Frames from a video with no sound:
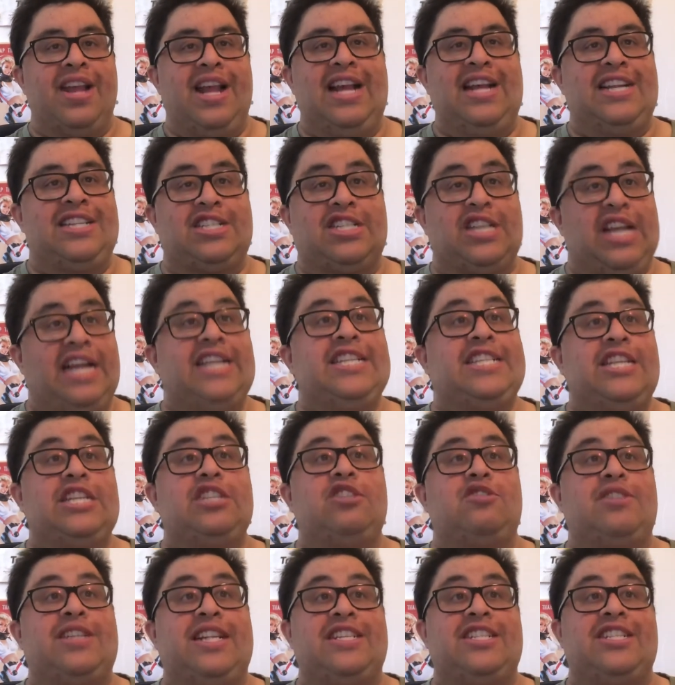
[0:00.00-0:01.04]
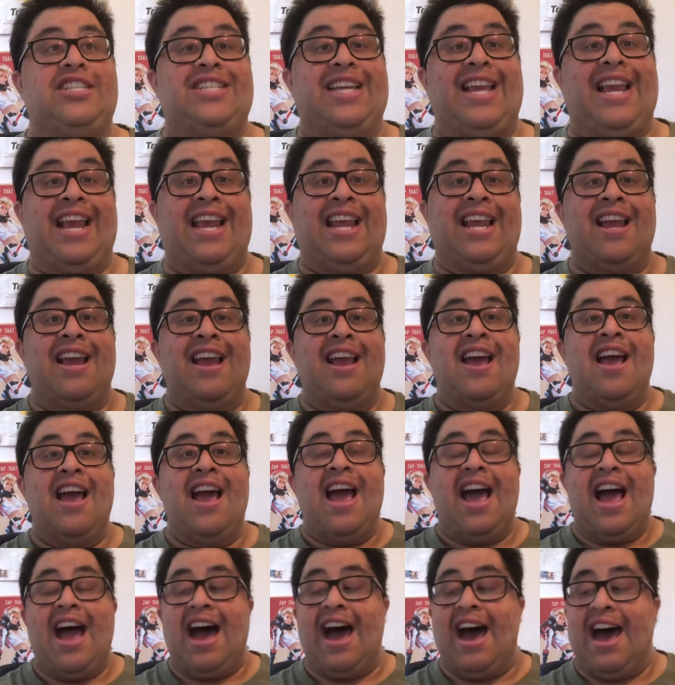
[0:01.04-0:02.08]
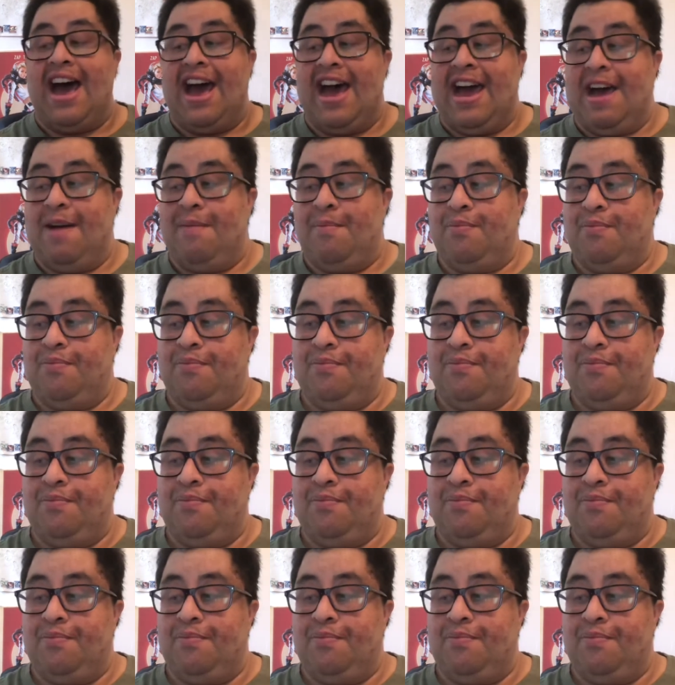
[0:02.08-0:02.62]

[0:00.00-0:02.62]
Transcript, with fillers: it's it's interesting to see um,